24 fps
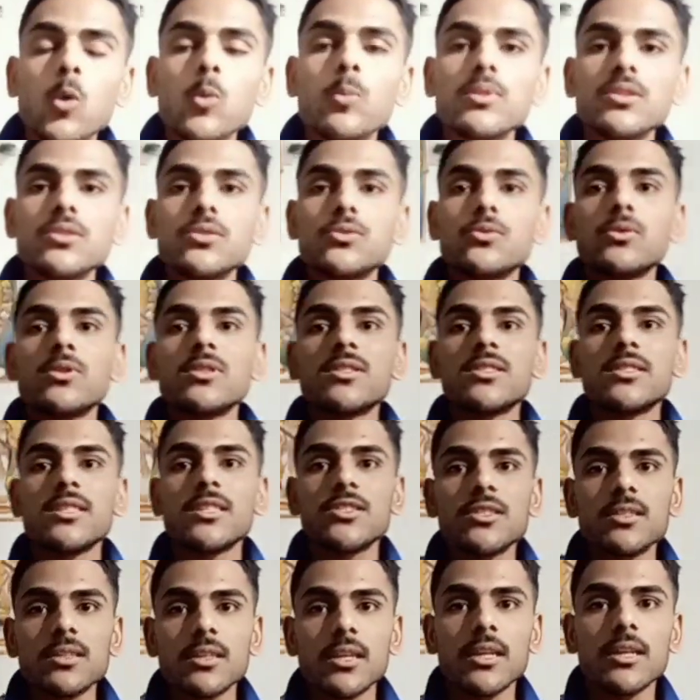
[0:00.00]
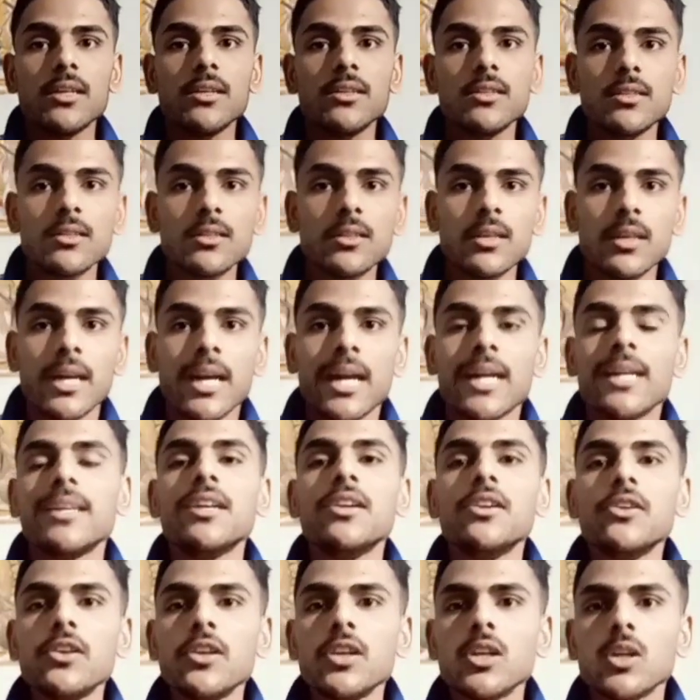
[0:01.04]
how much jurisdiction
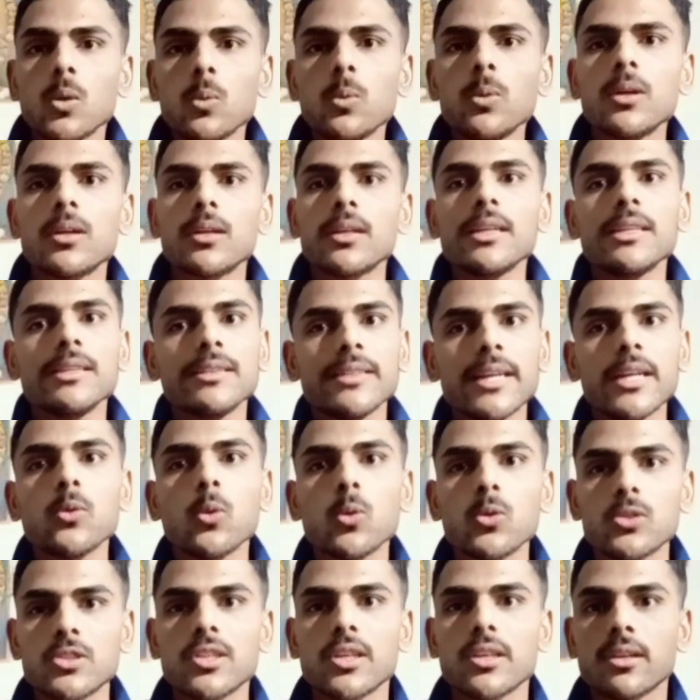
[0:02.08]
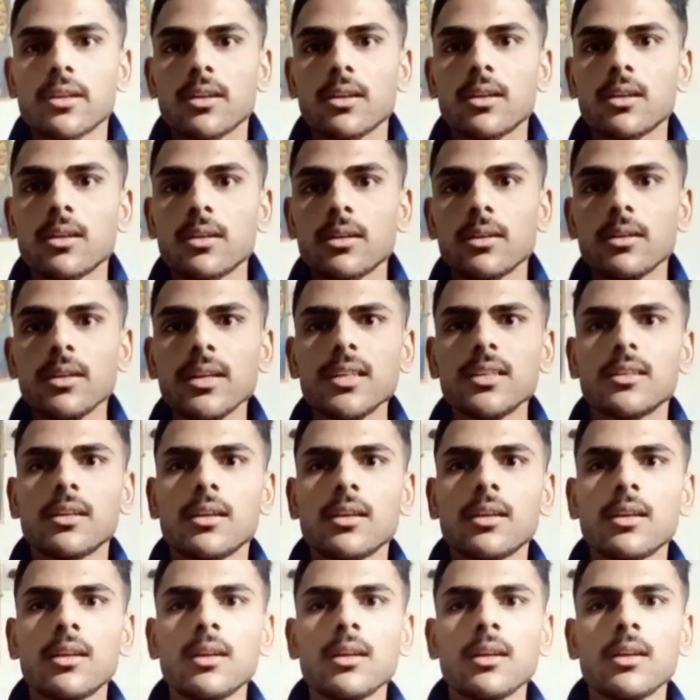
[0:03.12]
Indian territory covered in that ocean,
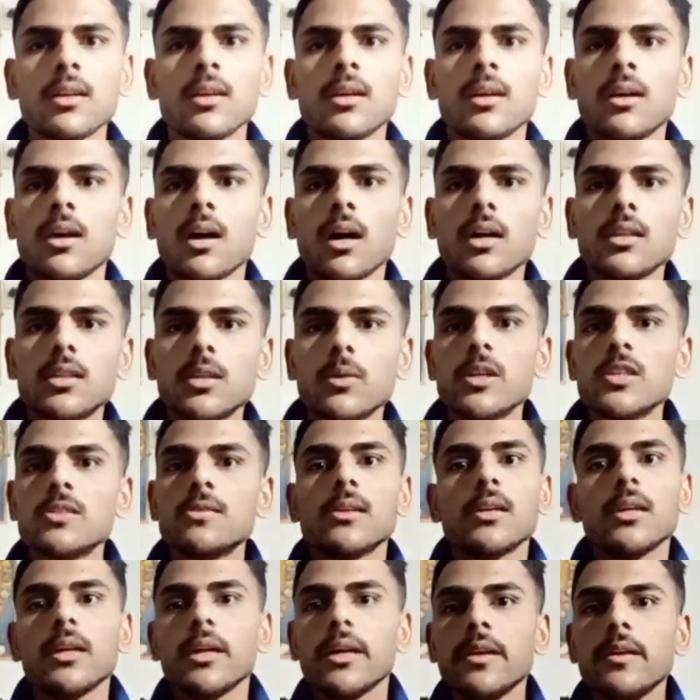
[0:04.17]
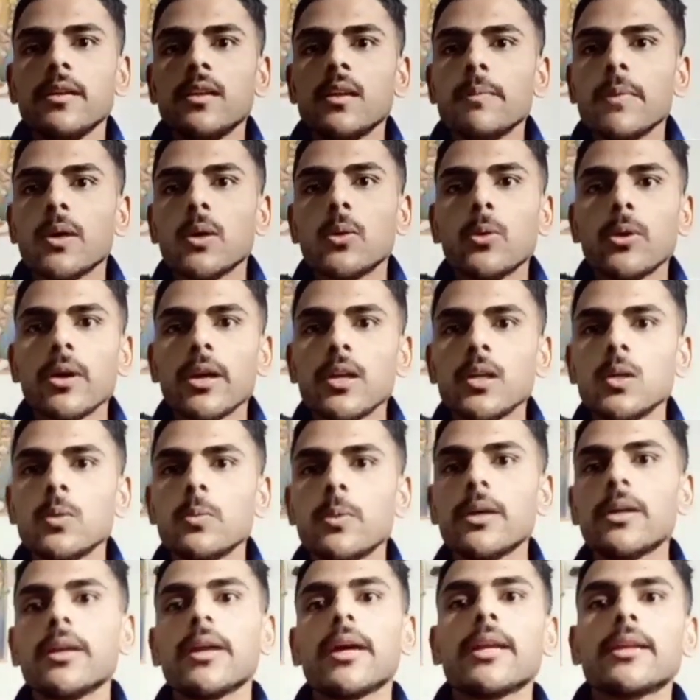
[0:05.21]
right? Otherwise, India may go
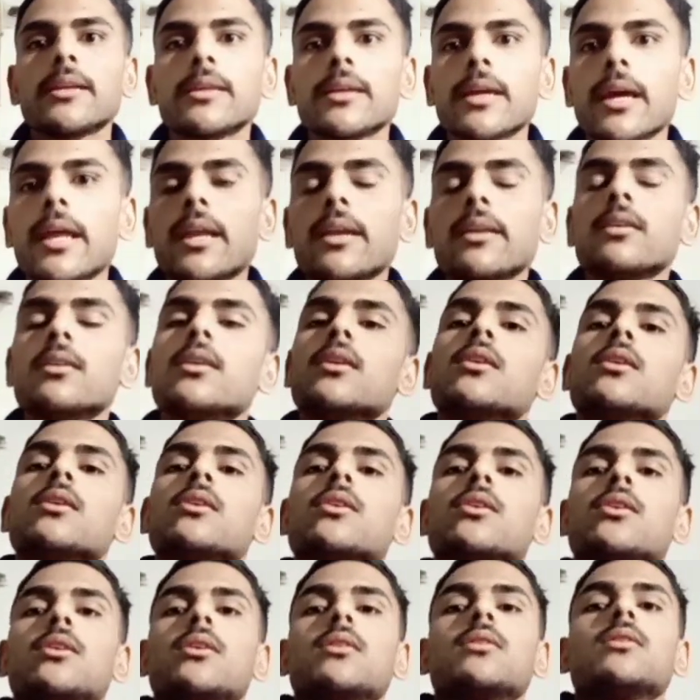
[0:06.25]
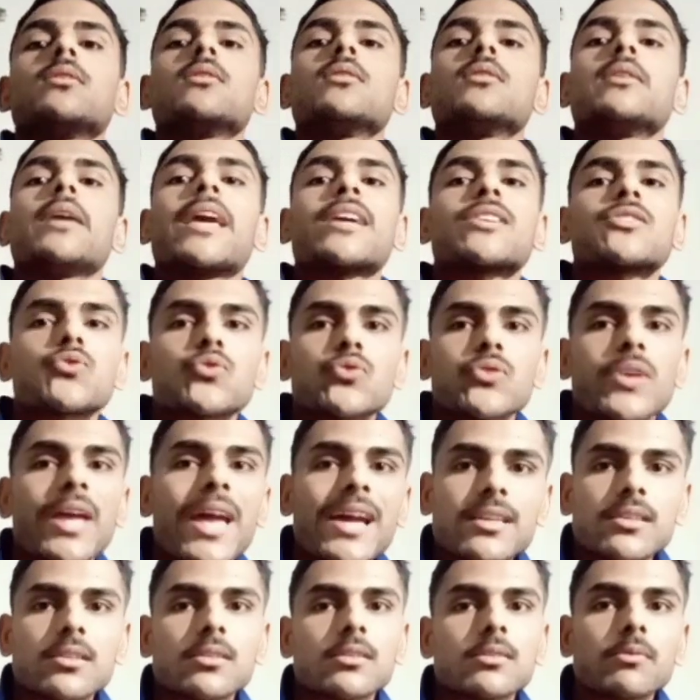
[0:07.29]
anywhere and can
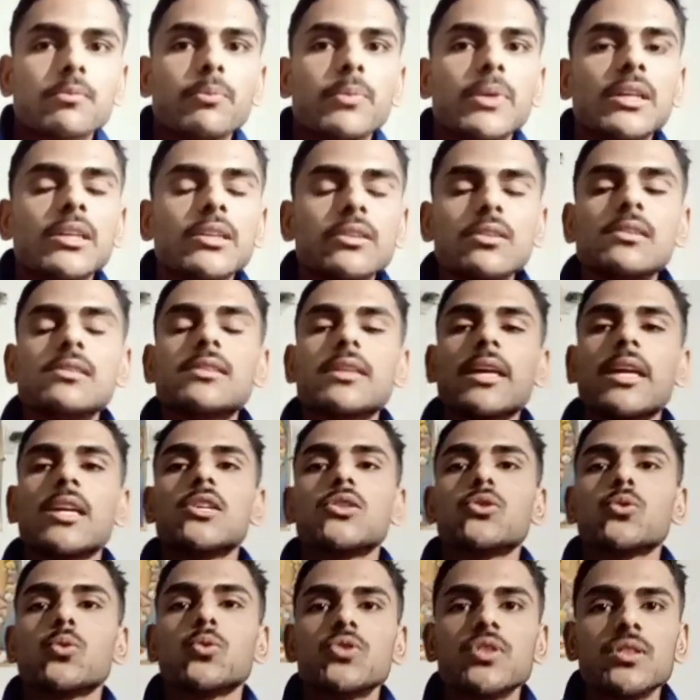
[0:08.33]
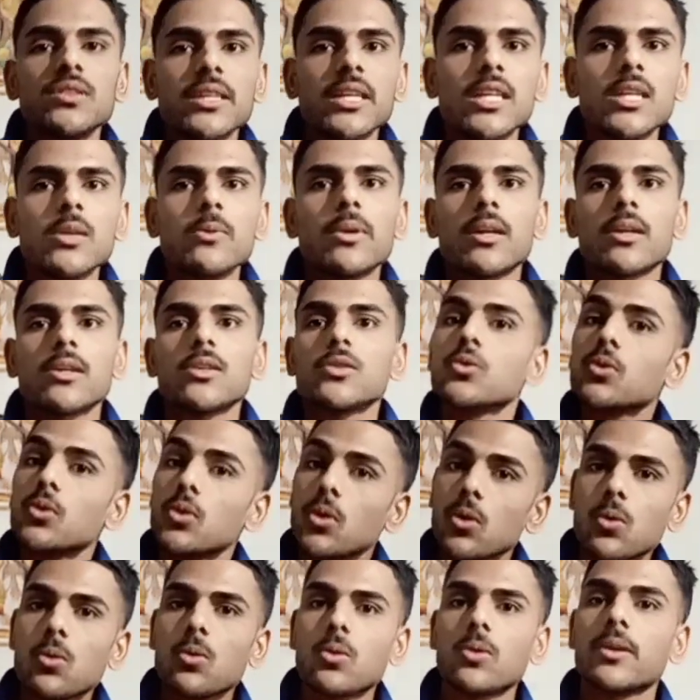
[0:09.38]
extract minerals and resources
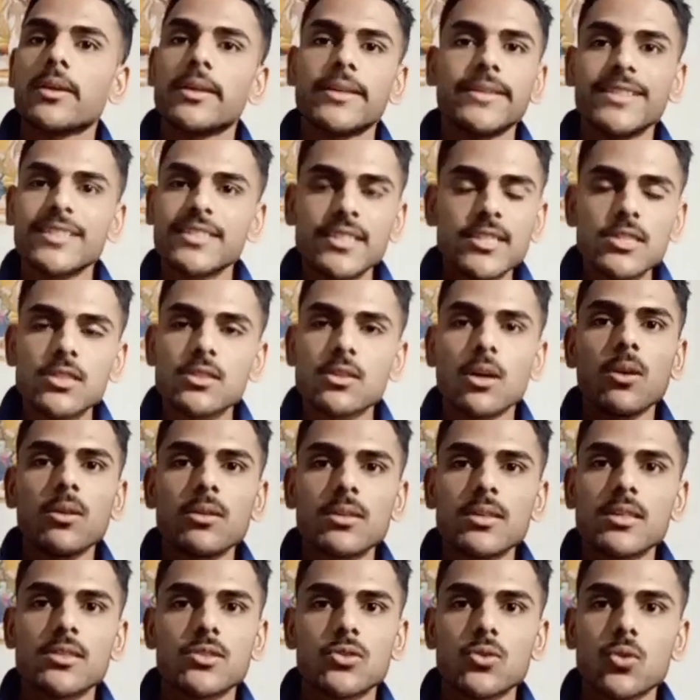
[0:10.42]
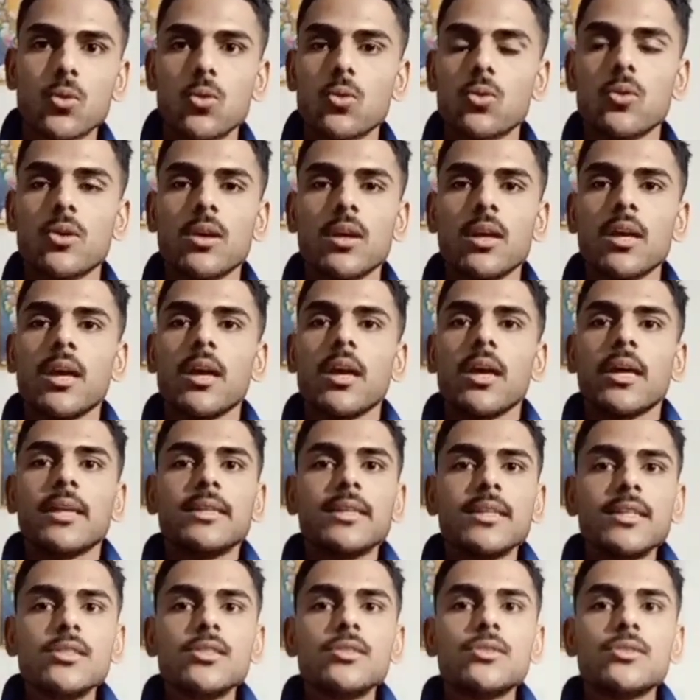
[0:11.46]
anywhere. So no, this is not so.
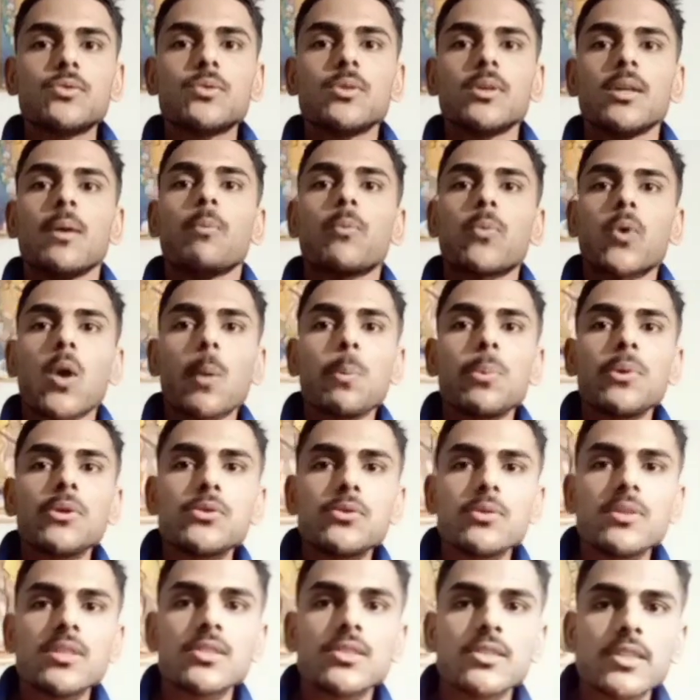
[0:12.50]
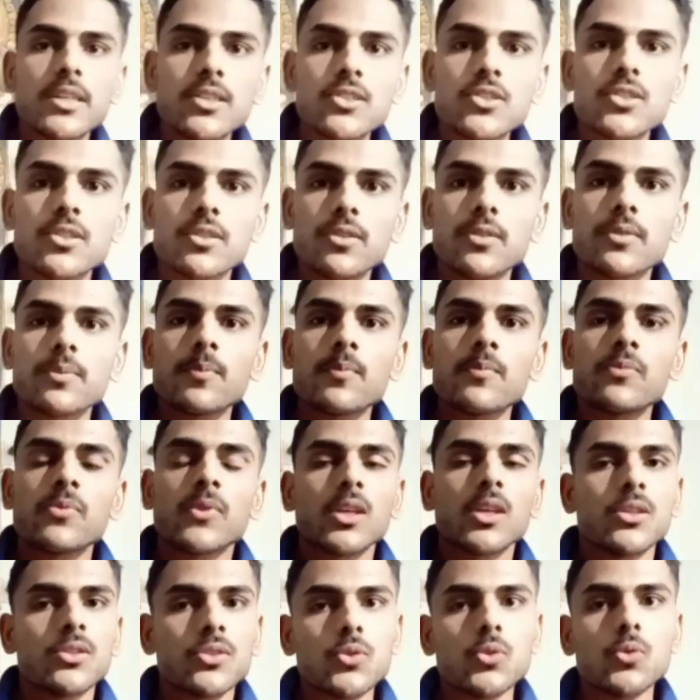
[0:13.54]
There is proper jurisdiction.
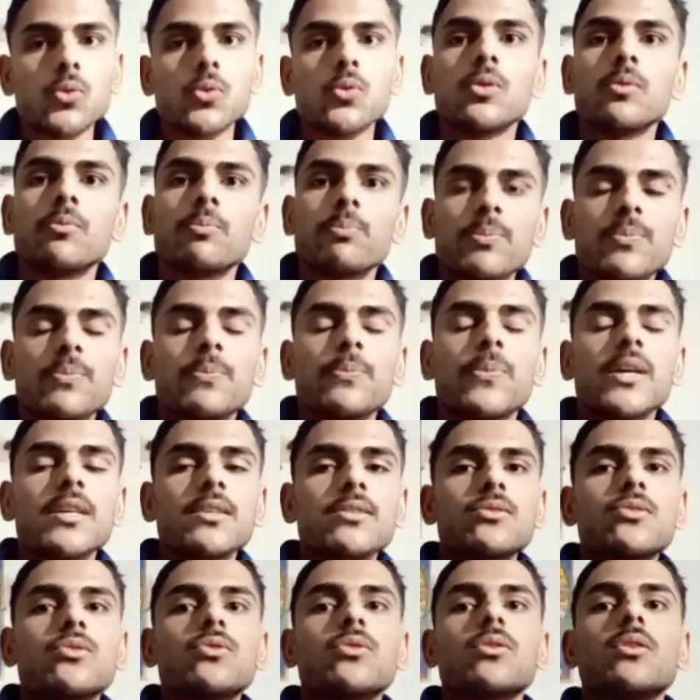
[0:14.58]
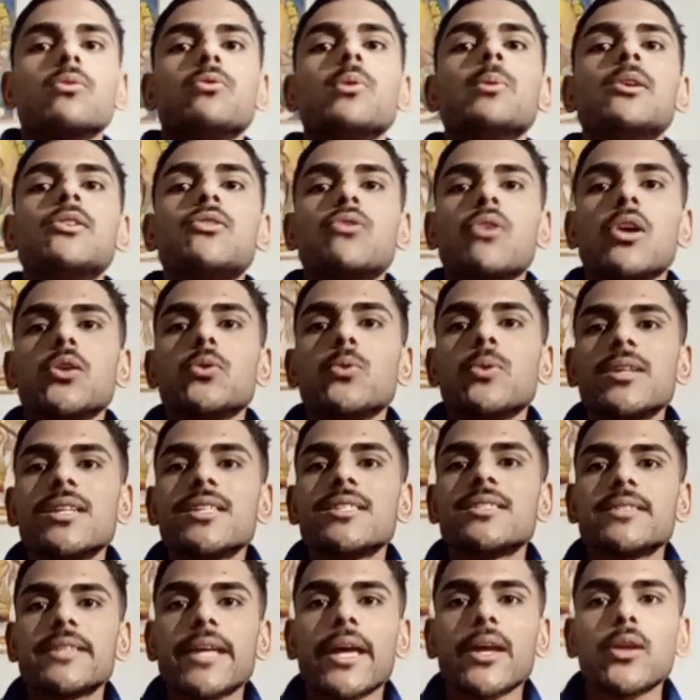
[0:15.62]
So first we will try
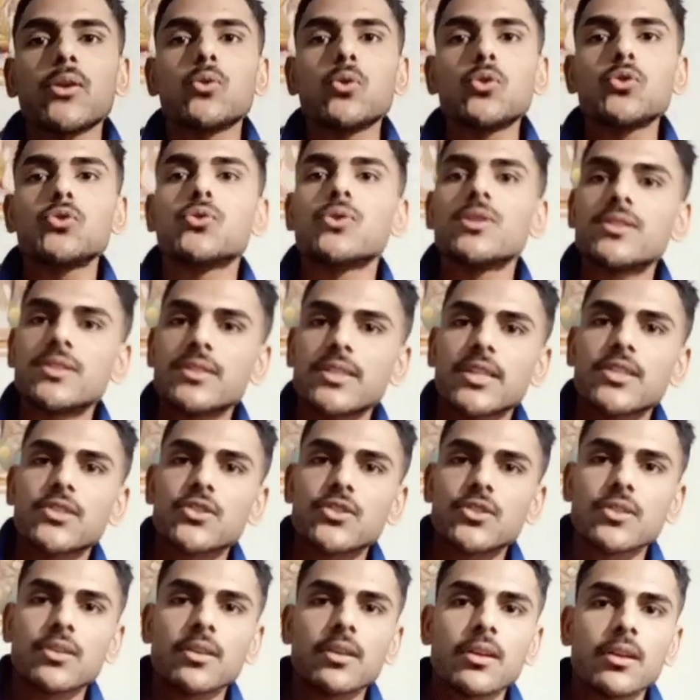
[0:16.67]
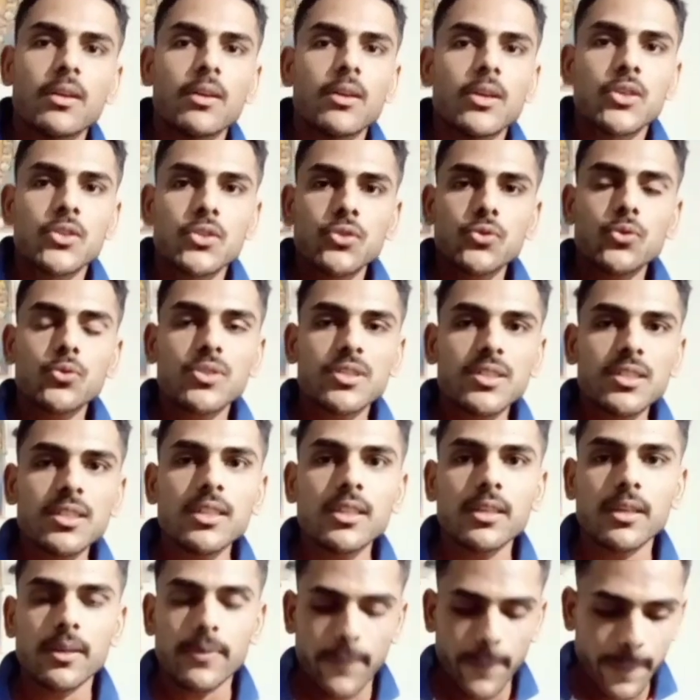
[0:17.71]
to understand those jurisdiction.
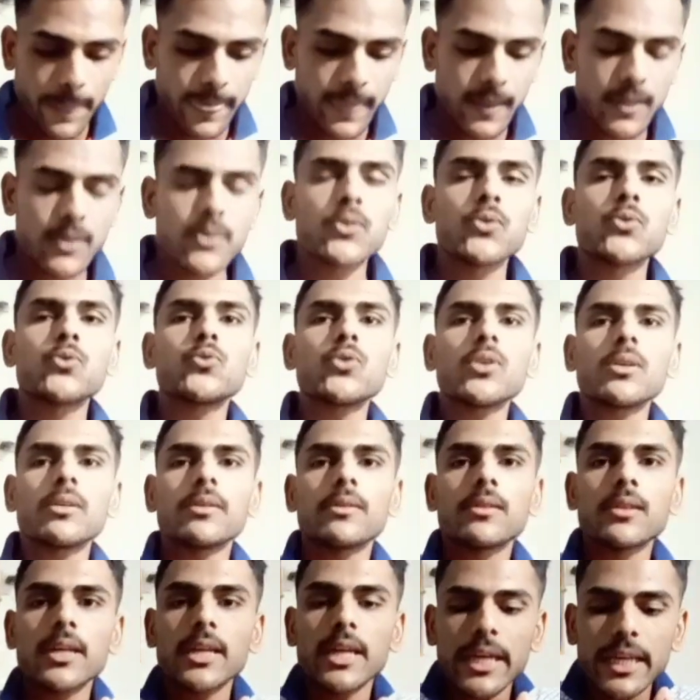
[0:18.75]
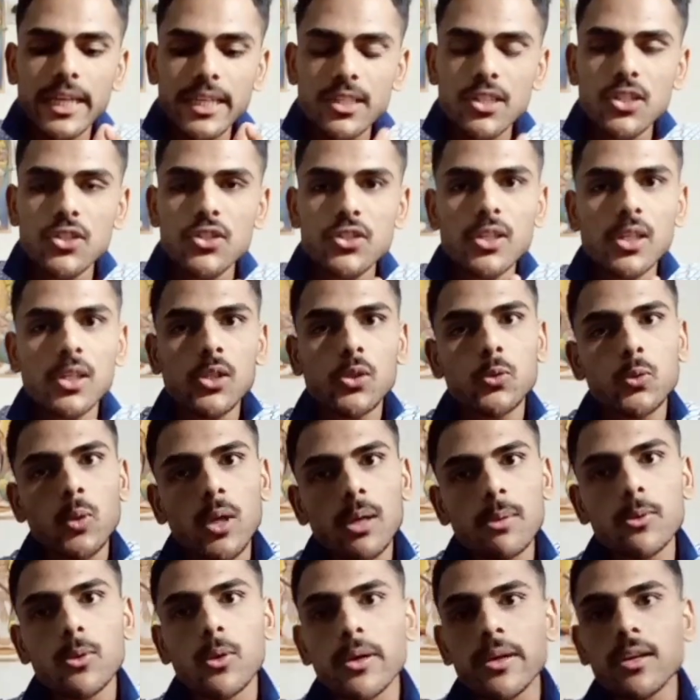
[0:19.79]
So see,
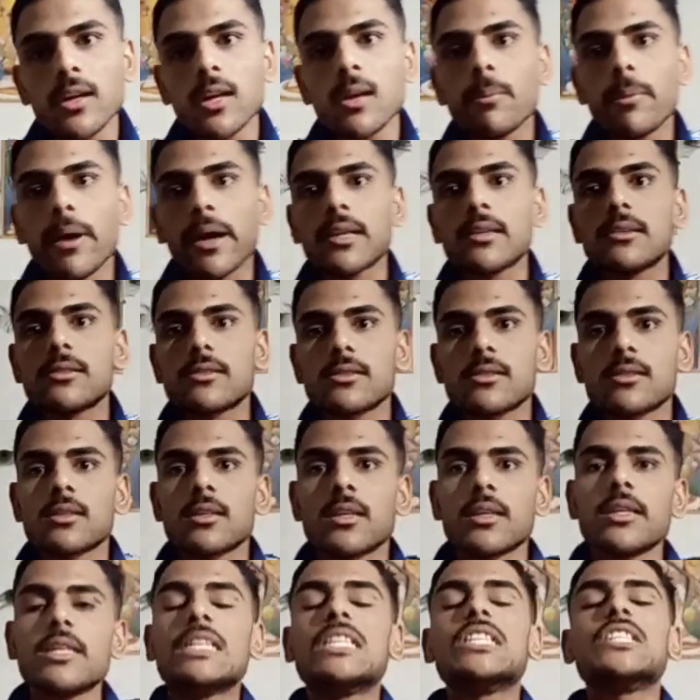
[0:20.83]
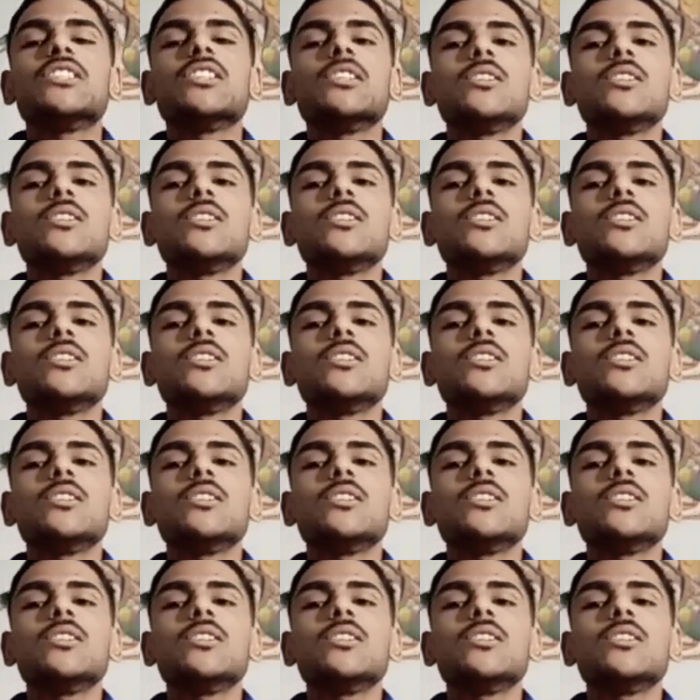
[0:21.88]
initial 12 nautical miles